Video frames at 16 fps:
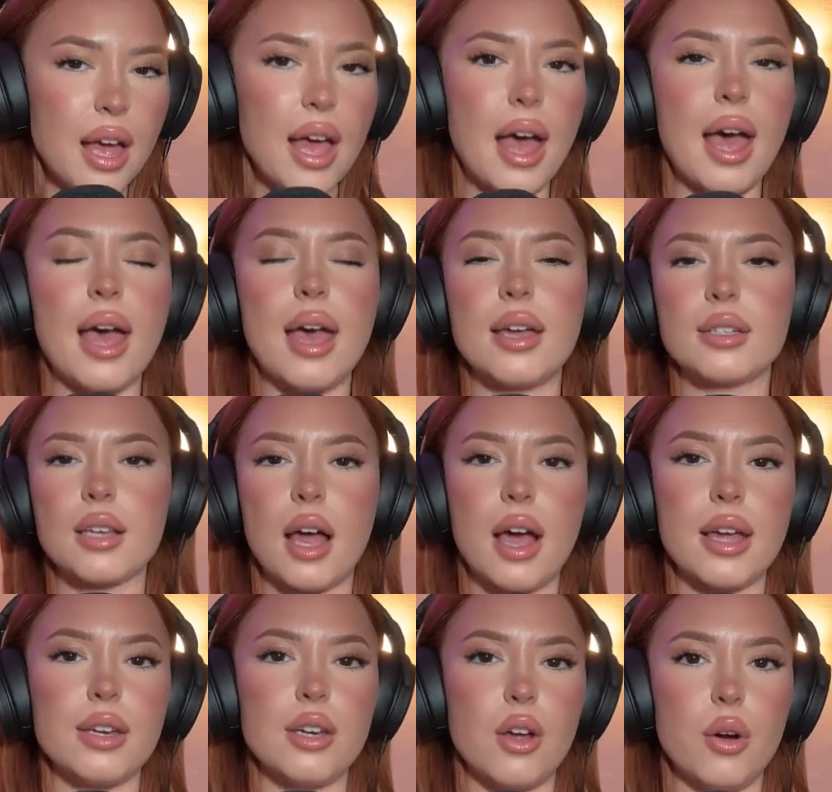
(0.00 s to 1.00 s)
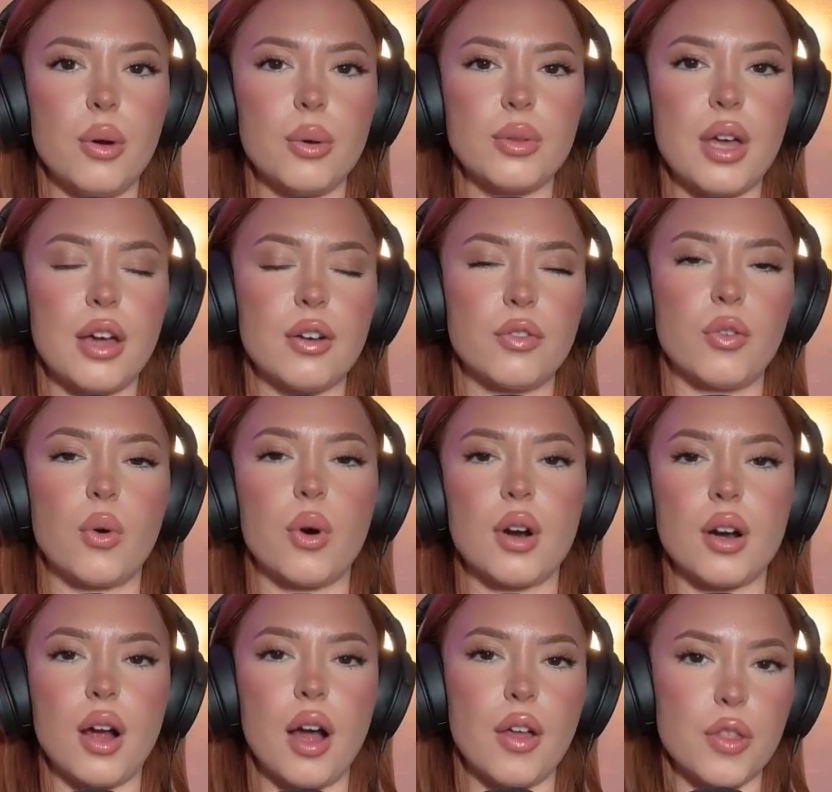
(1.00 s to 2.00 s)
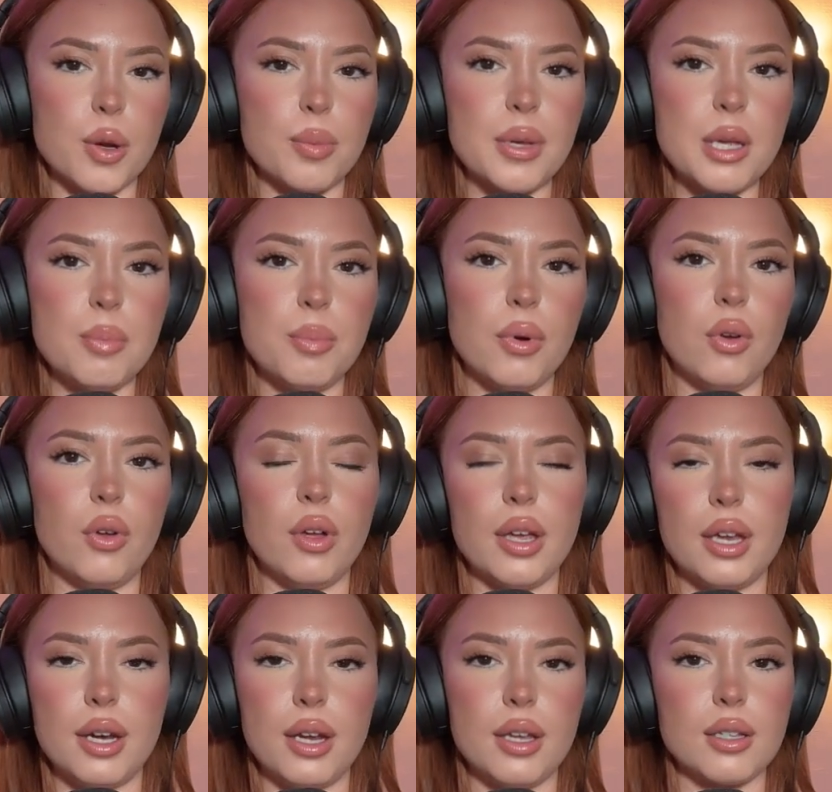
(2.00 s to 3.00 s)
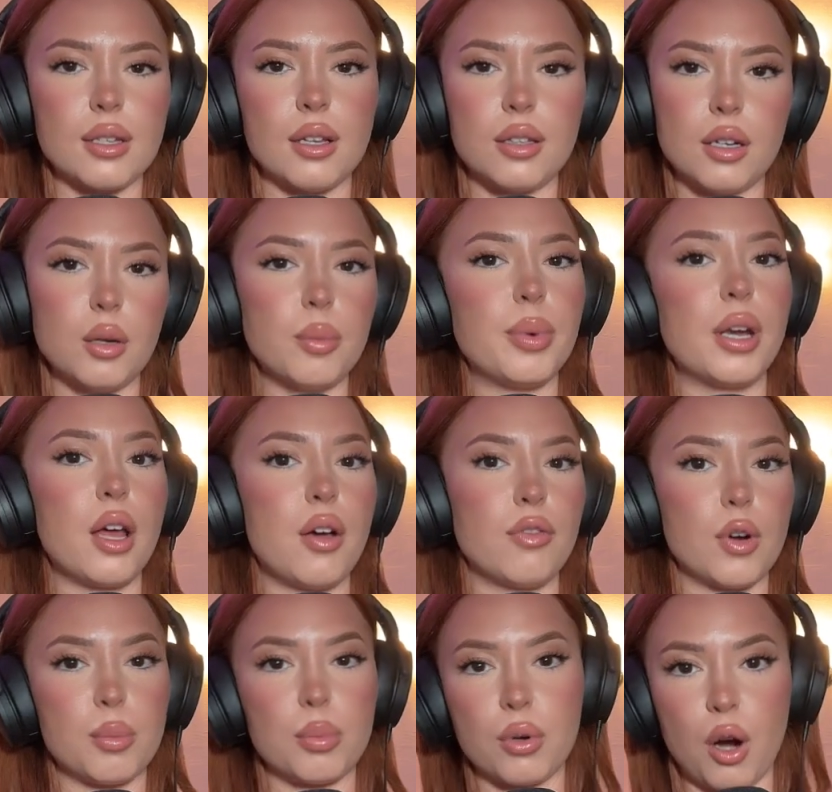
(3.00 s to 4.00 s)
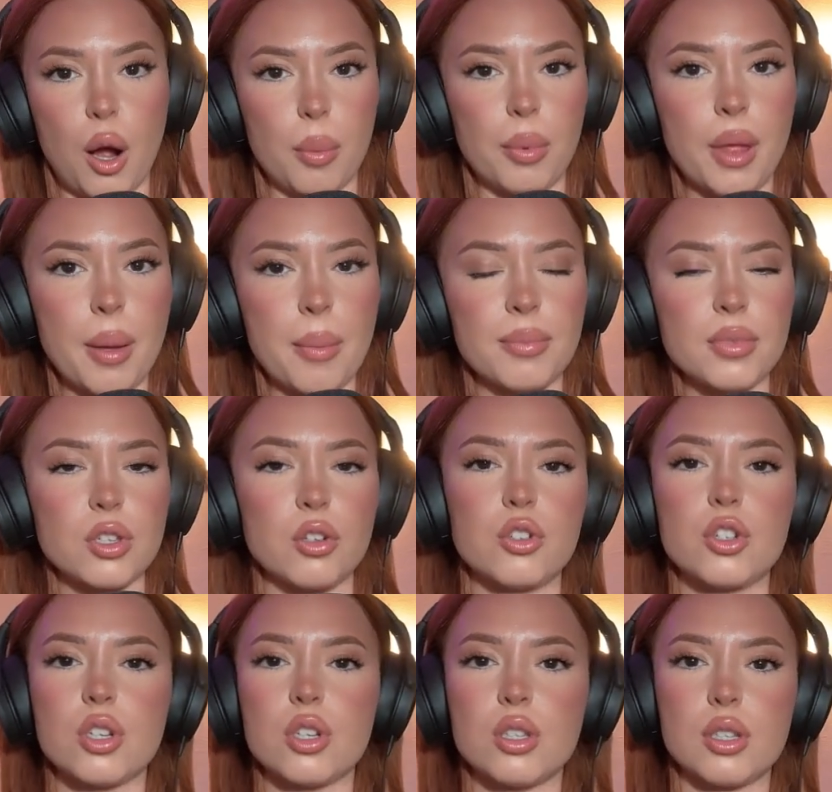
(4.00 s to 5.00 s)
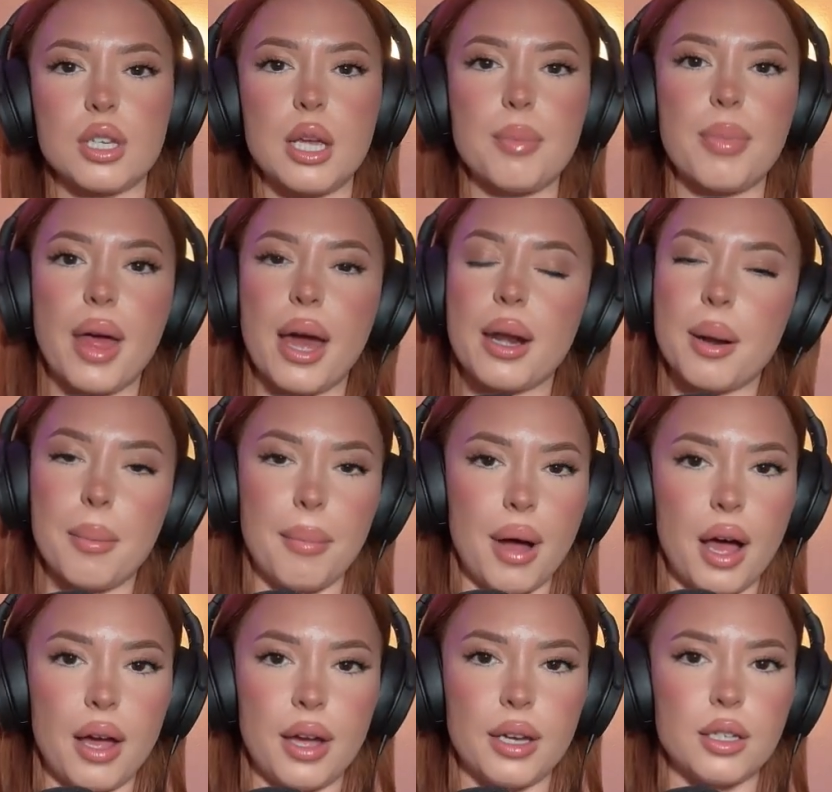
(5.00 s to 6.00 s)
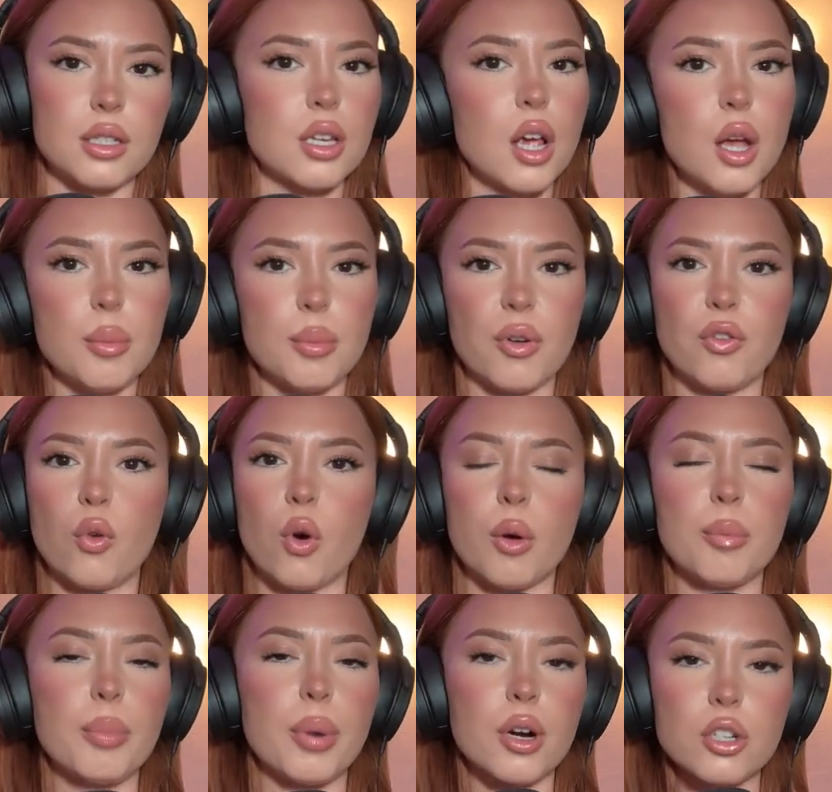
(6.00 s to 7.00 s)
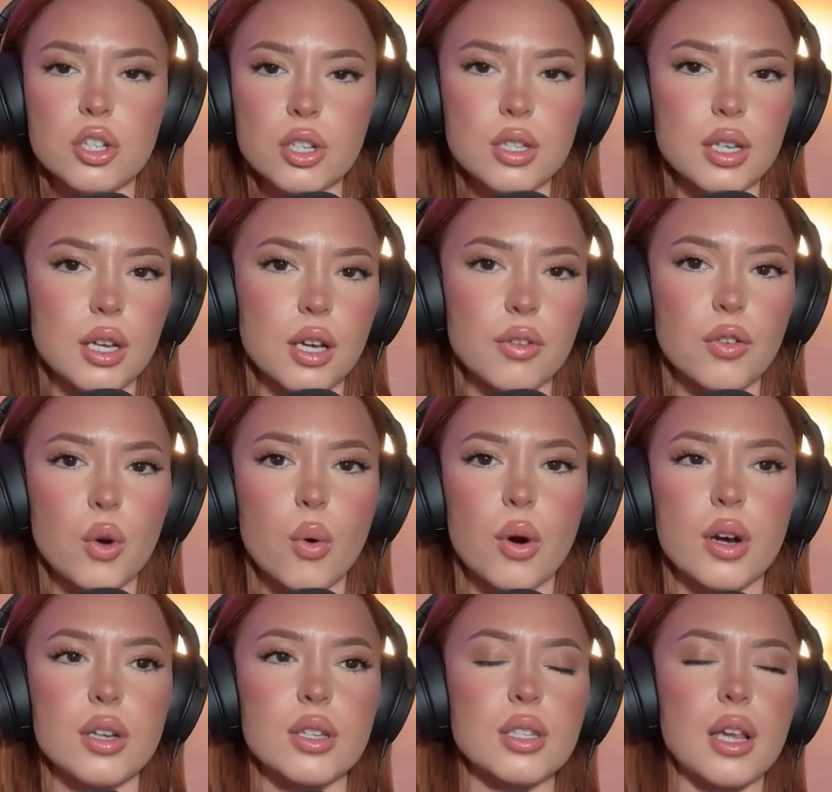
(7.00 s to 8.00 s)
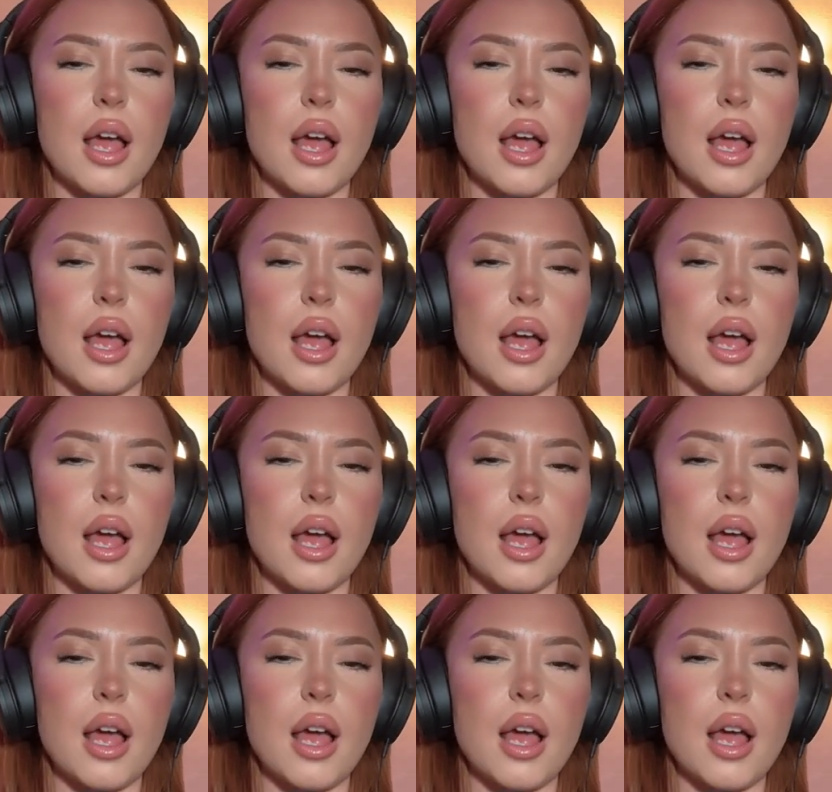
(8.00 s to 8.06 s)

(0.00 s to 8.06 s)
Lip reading: And I know that for other people, it is a little bit of a problem. So just keep that in mind before purchasing, of course.